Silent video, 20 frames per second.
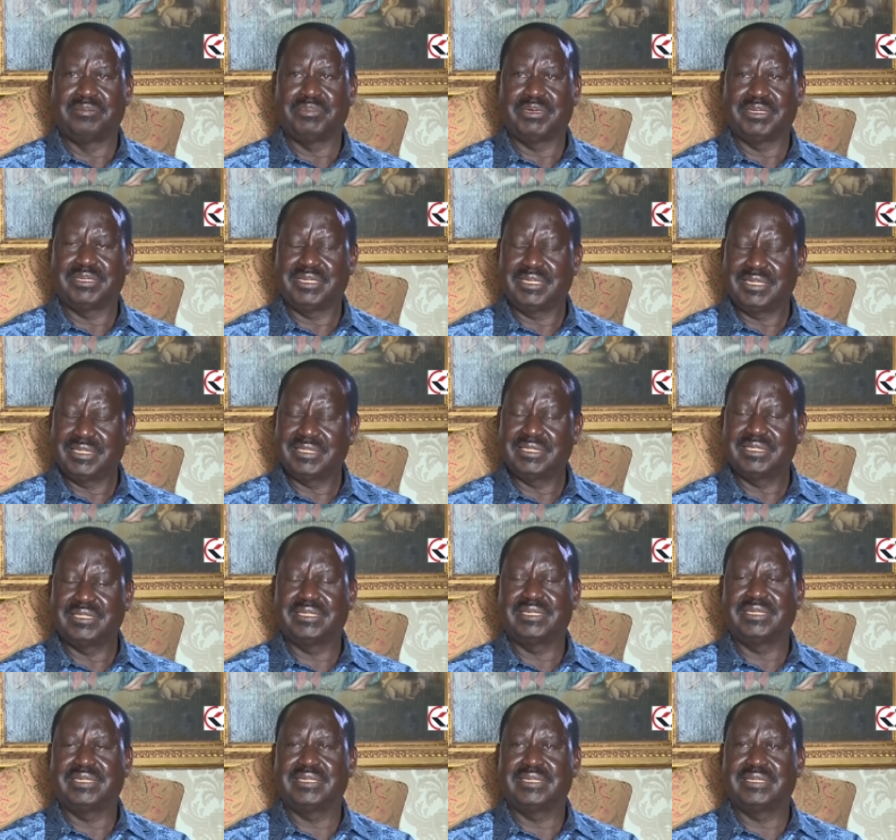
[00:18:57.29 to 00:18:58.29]
But then
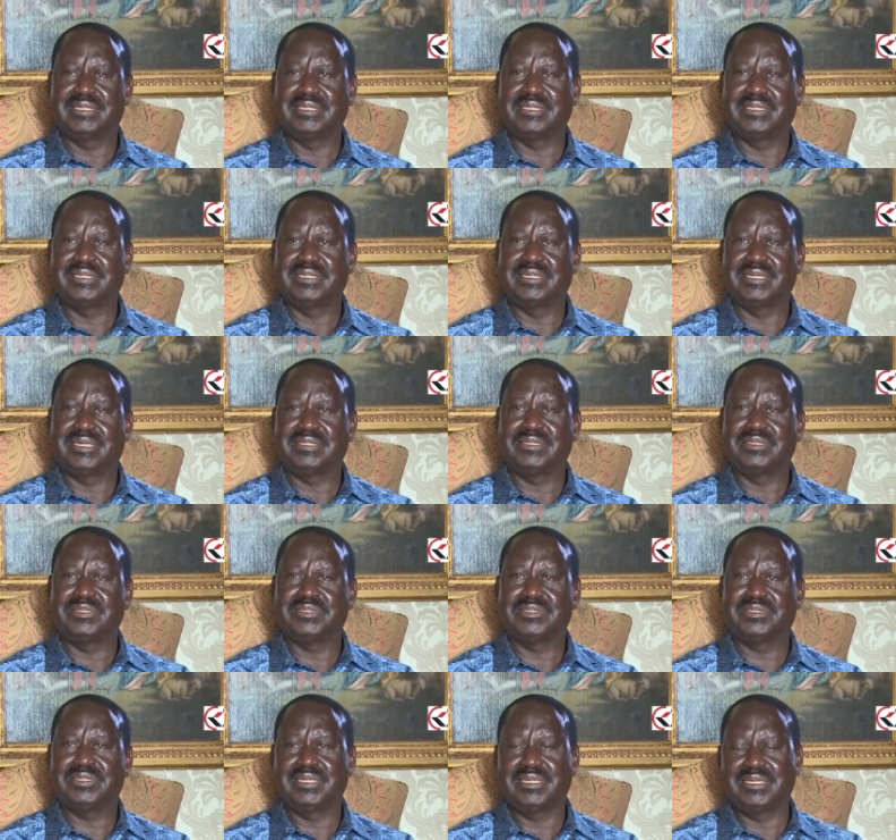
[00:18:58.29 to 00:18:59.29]
uh,
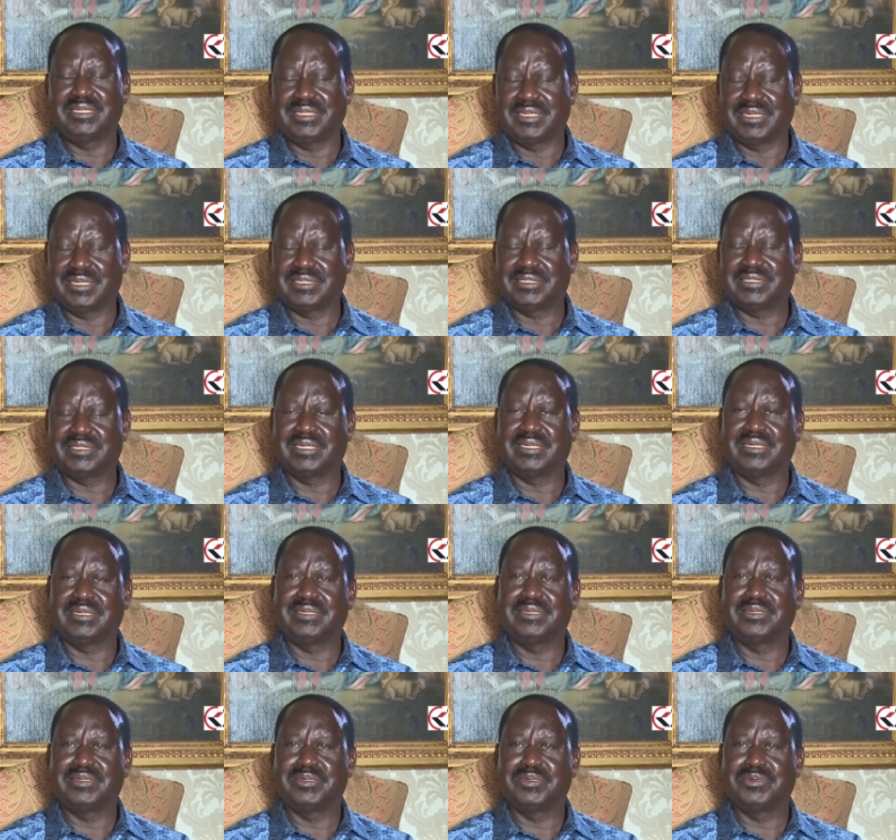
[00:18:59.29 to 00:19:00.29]
they say that
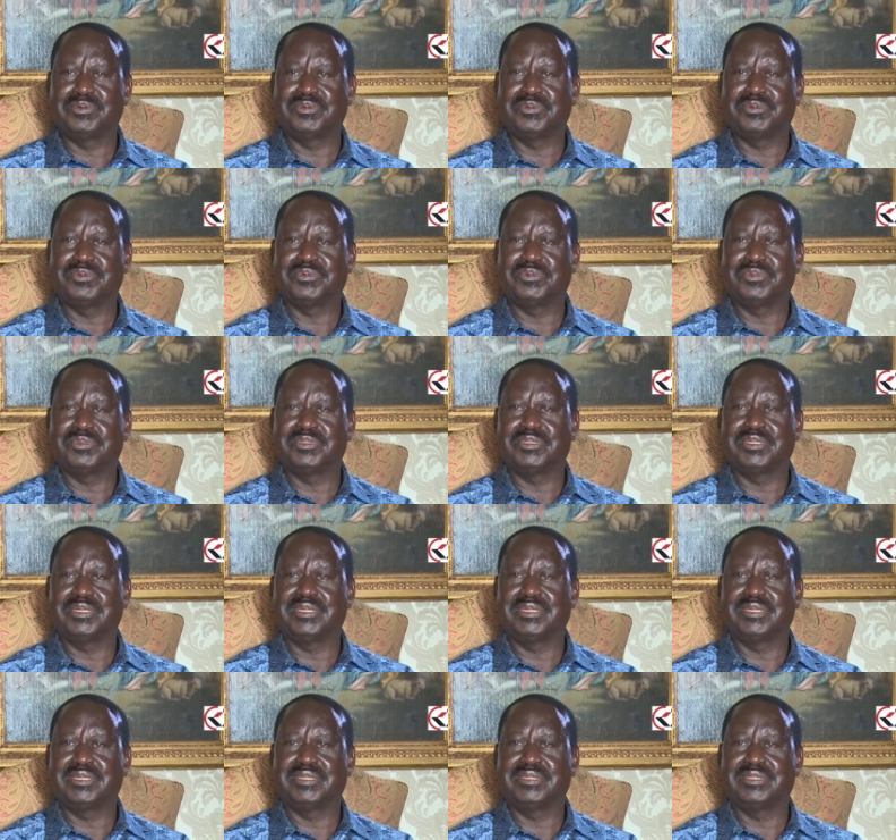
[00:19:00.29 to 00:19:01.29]
uh,
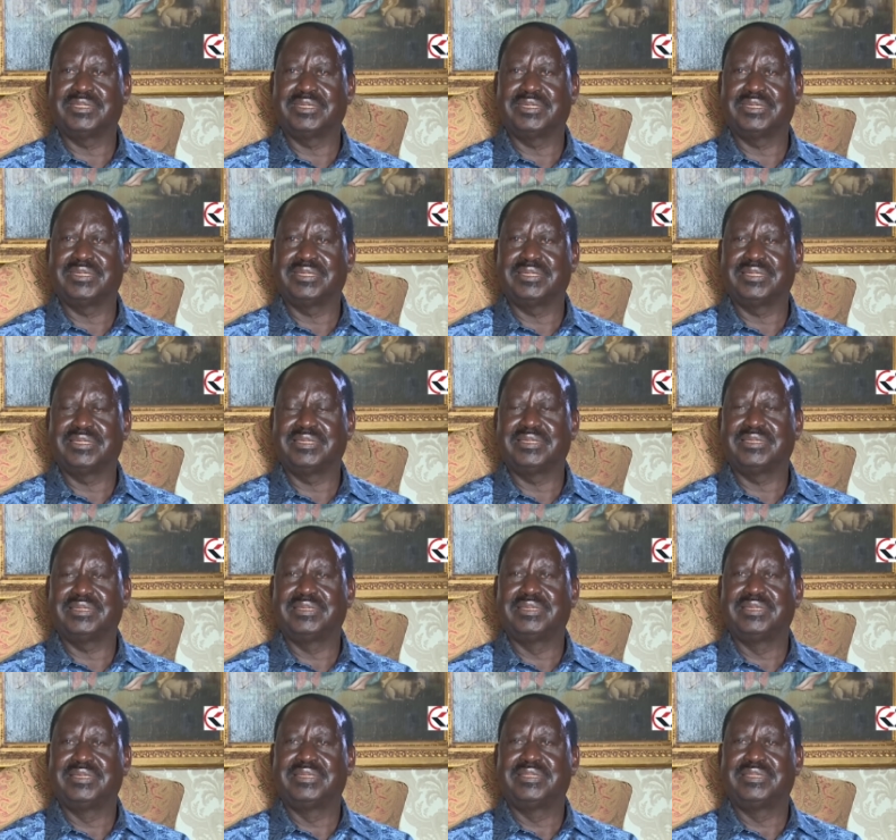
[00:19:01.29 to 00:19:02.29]
the,
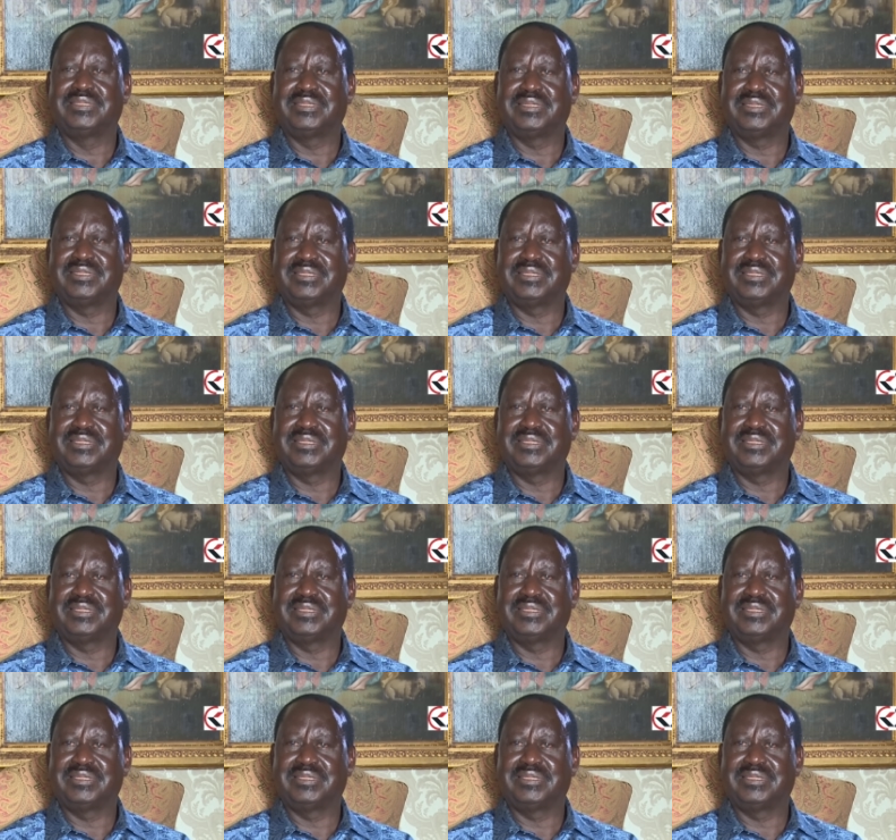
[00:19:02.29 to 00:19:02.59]
the, the,